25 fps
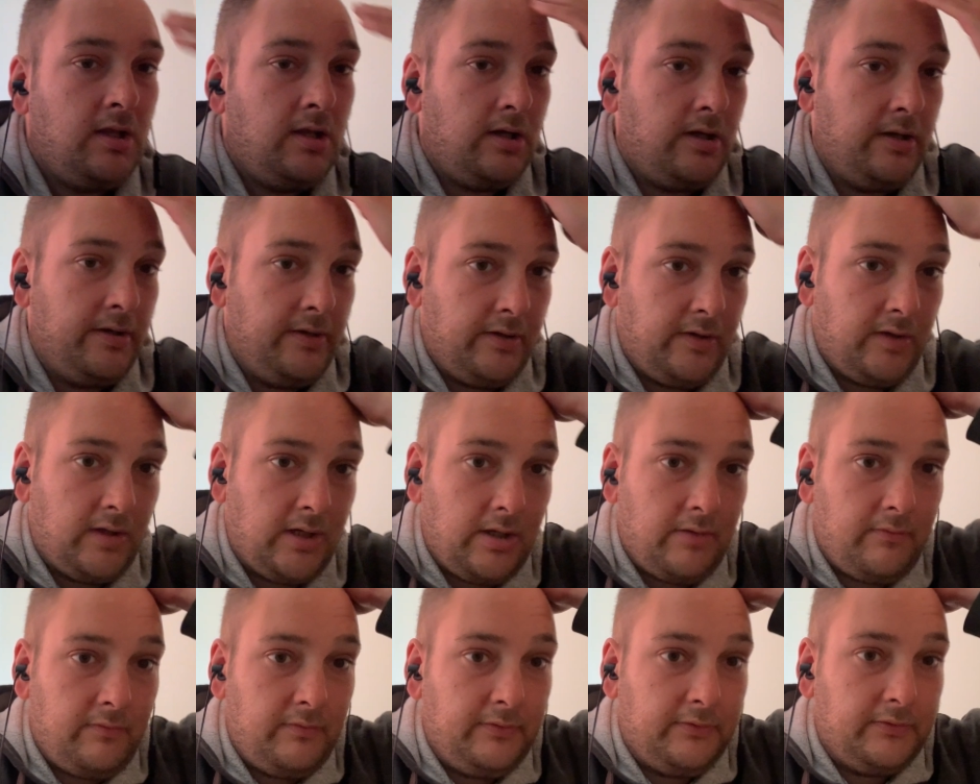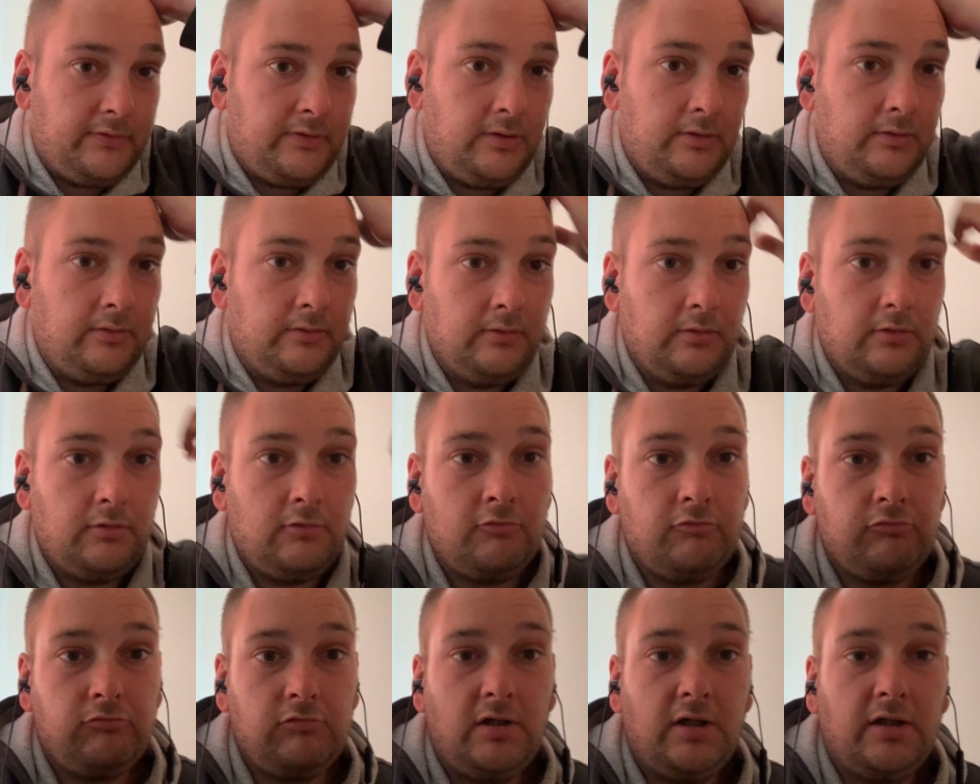And I haven't done
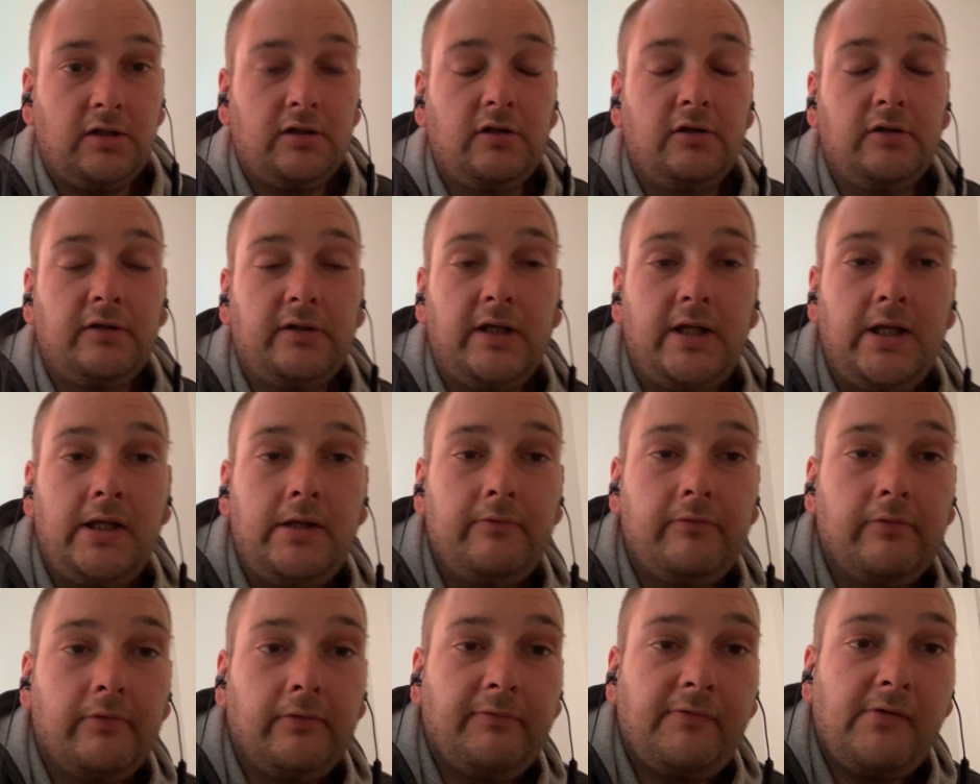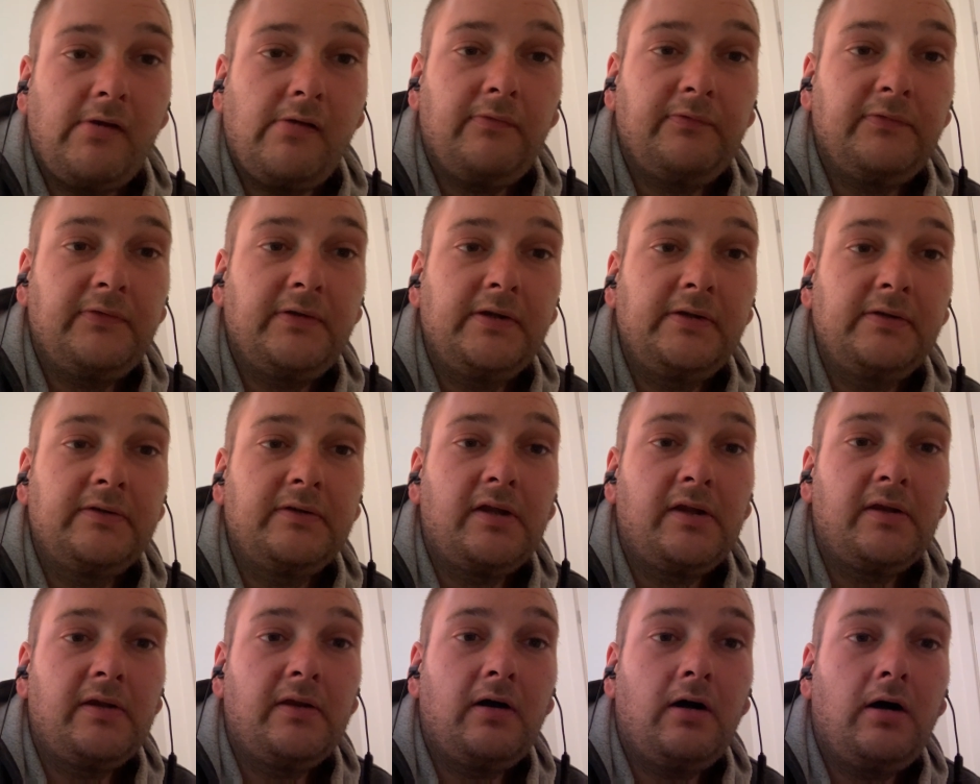crack cocaine for 15
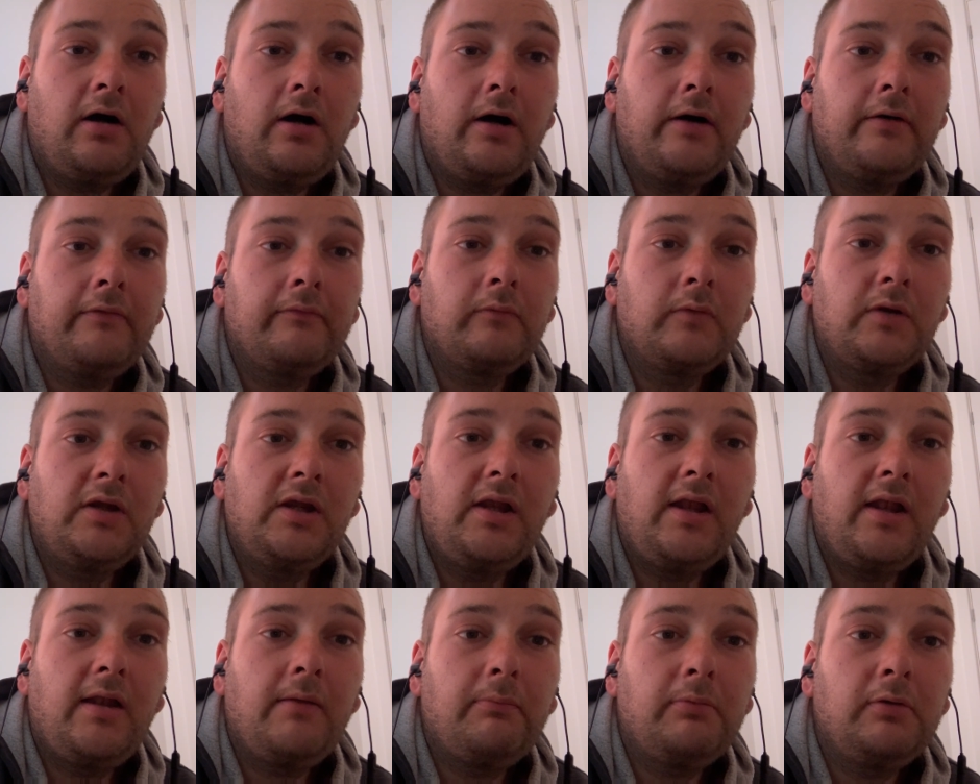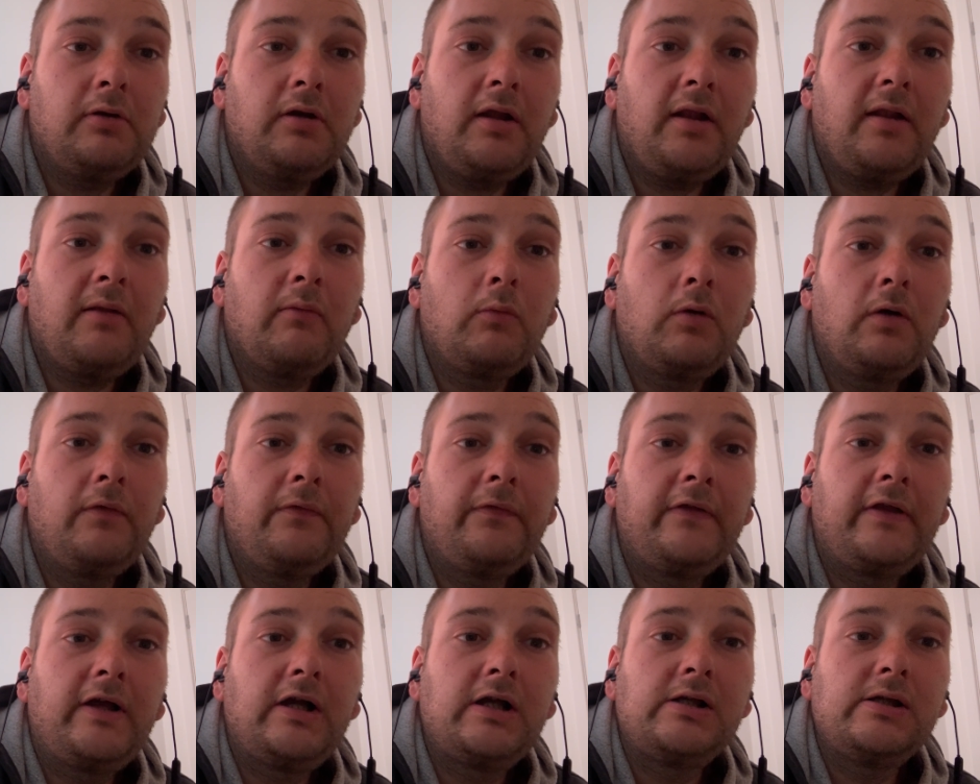and a half weeks plus
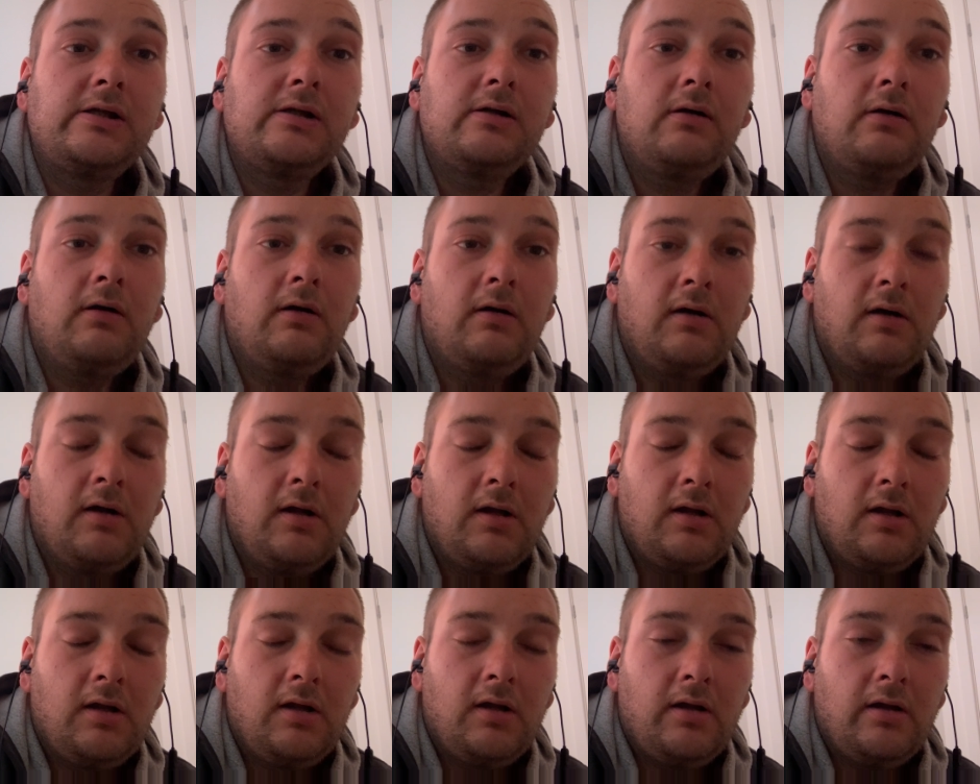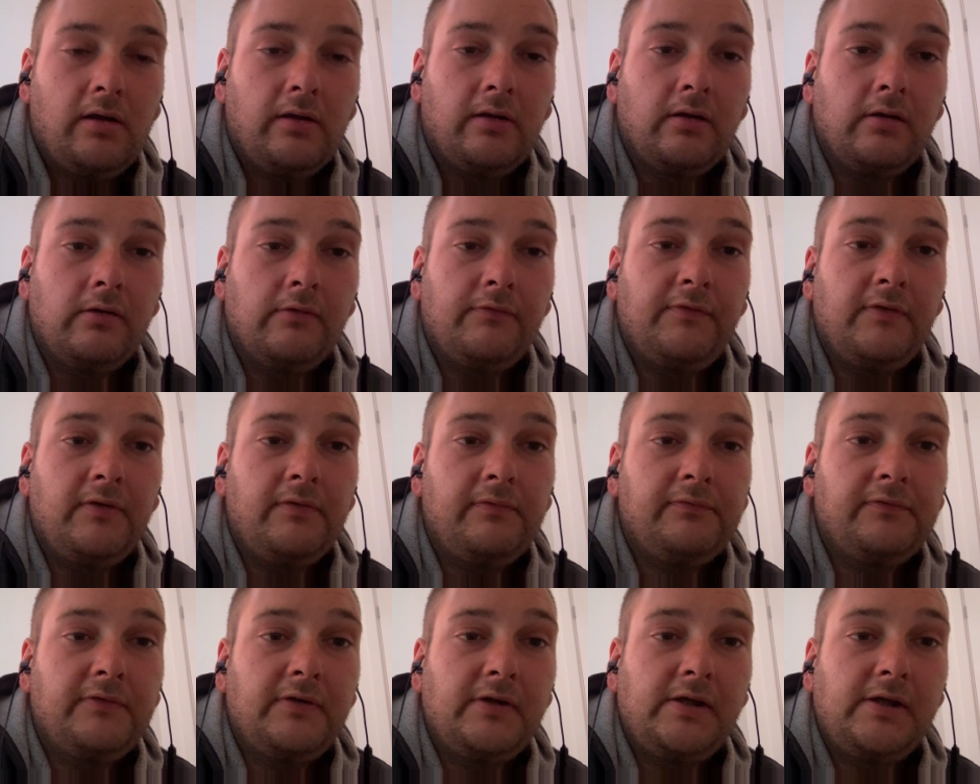one day. So
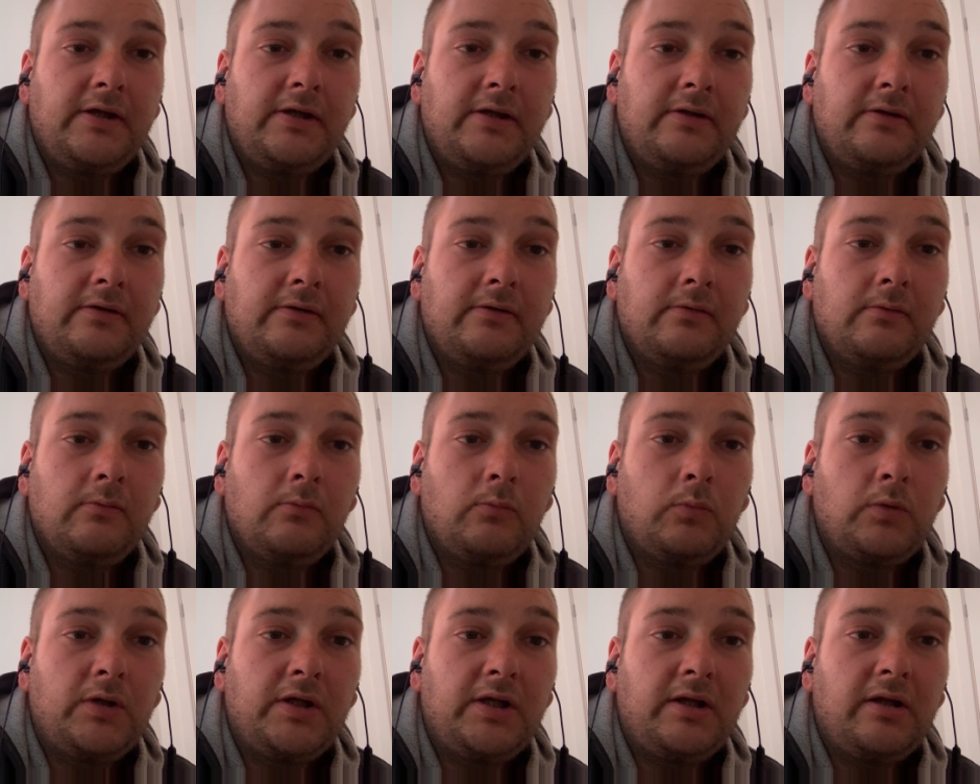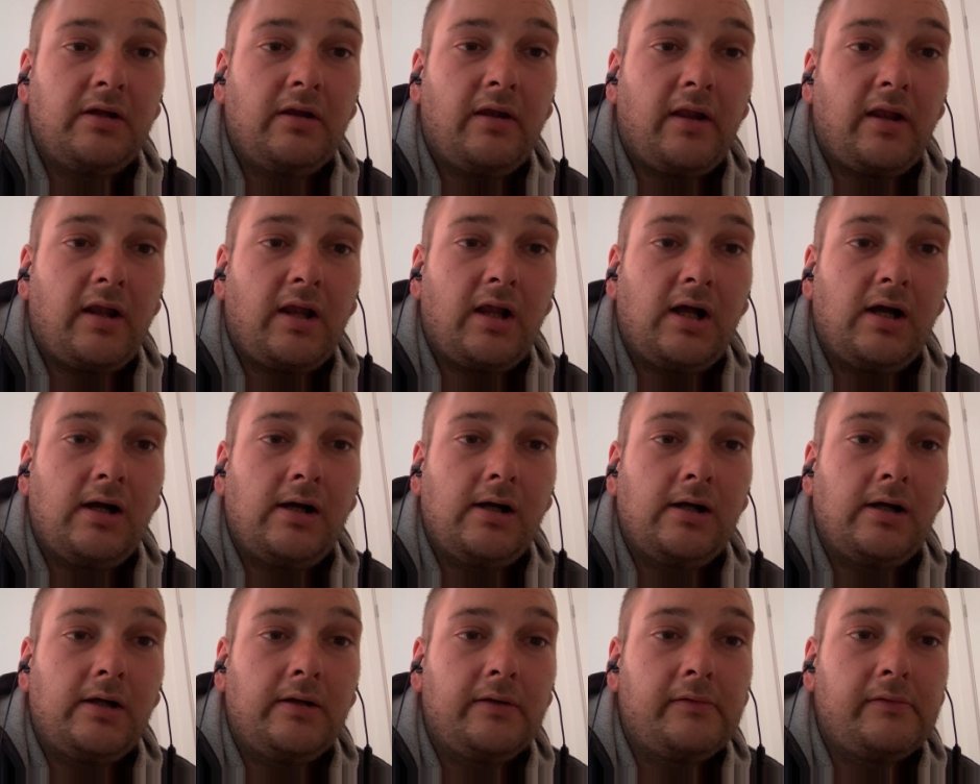15 weeks
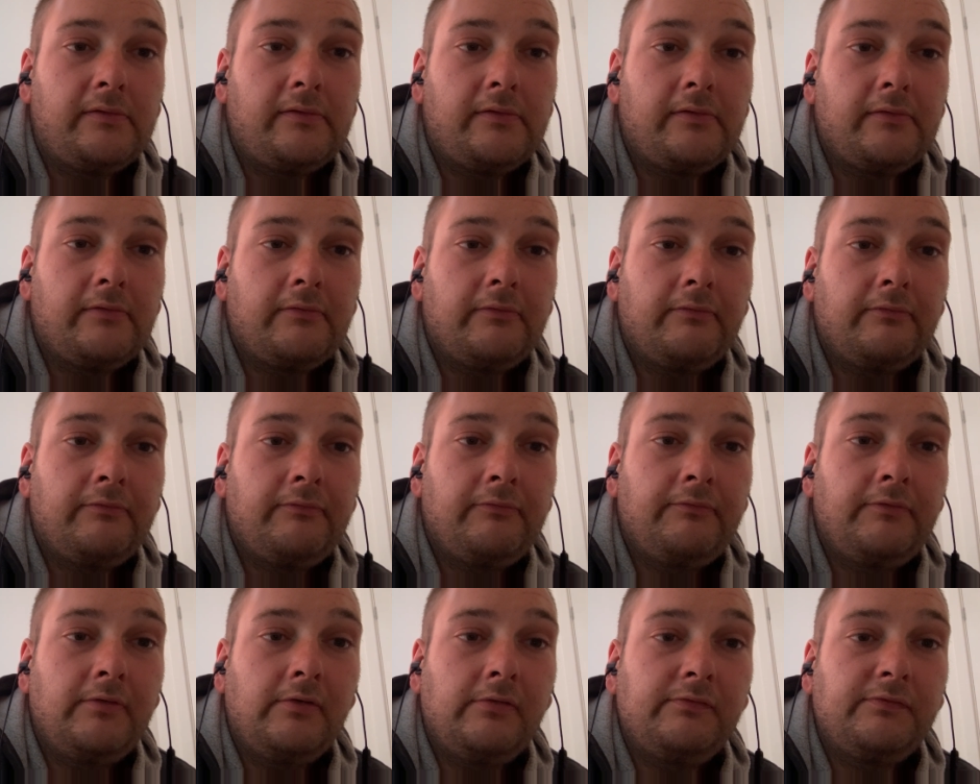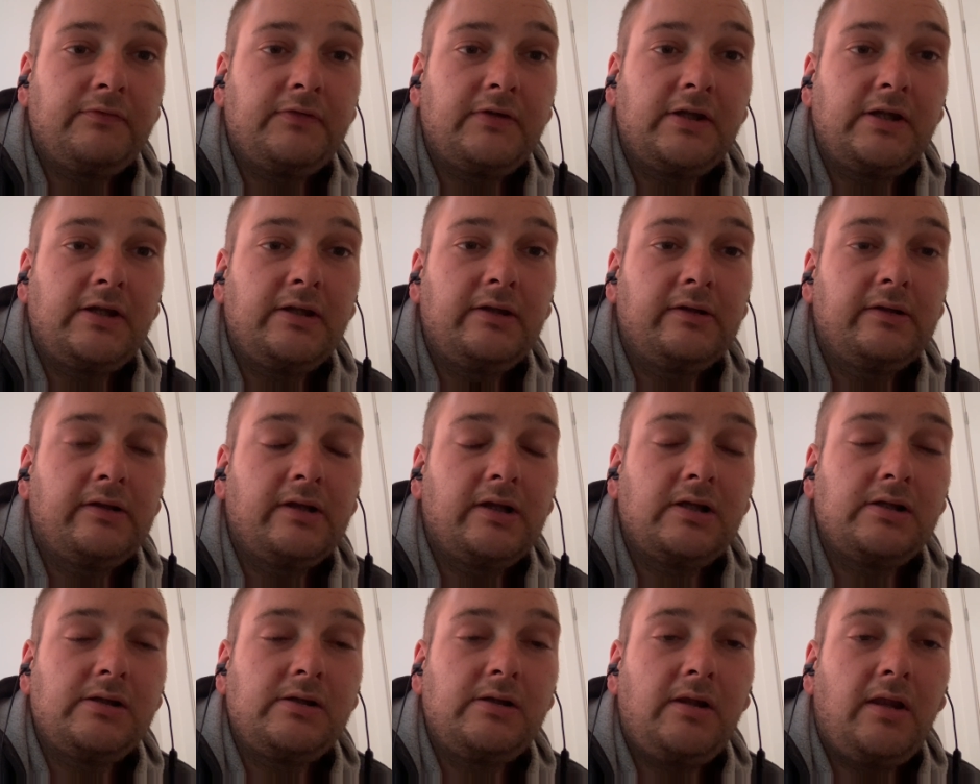and 15
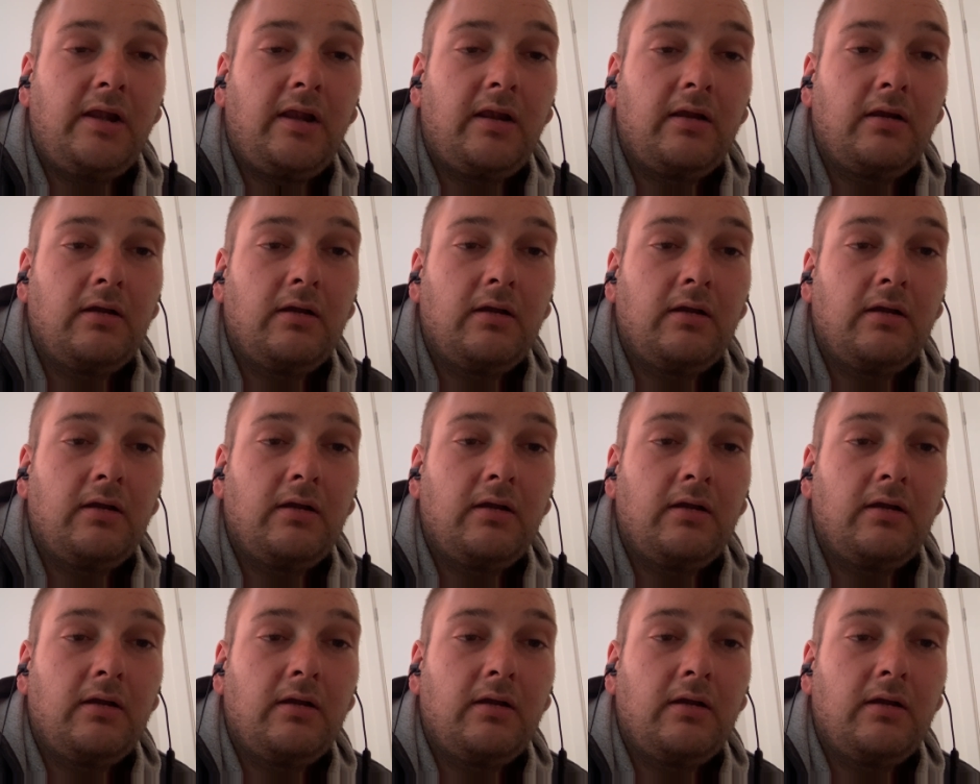days